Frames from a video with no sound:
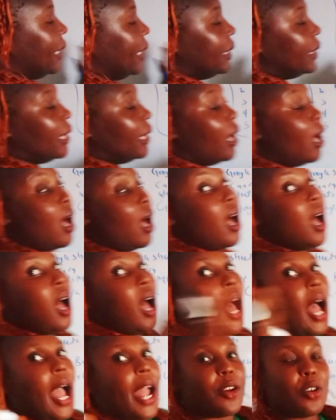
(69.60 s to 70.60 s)
Calendar.
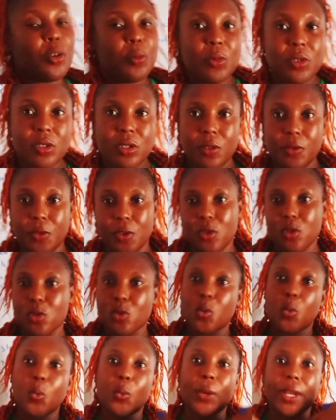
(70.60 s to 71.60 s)
I know most of
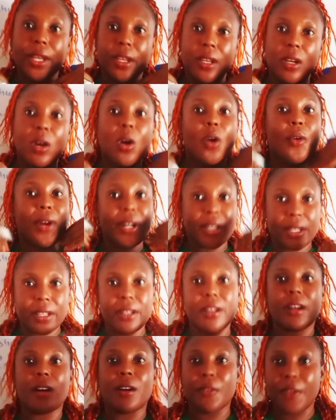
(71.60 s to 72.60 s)
us, we
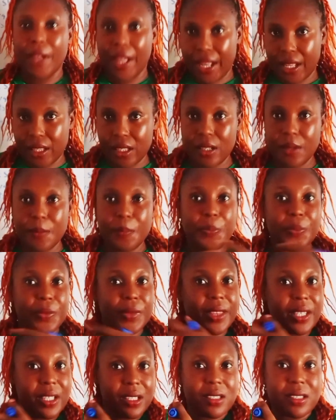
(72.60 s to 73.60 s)
already have heard
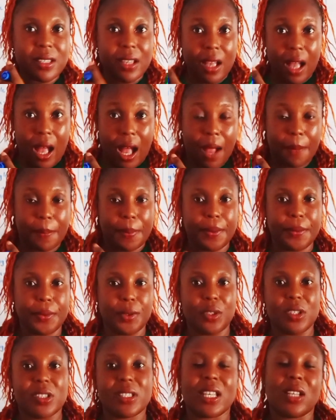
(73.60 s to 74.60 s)
this app,
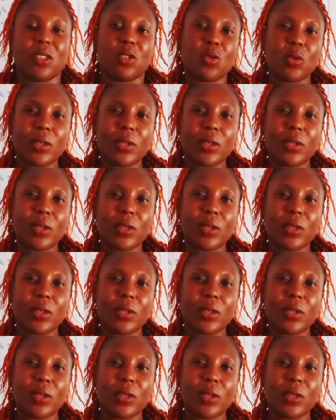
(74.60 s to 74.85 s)
you understand?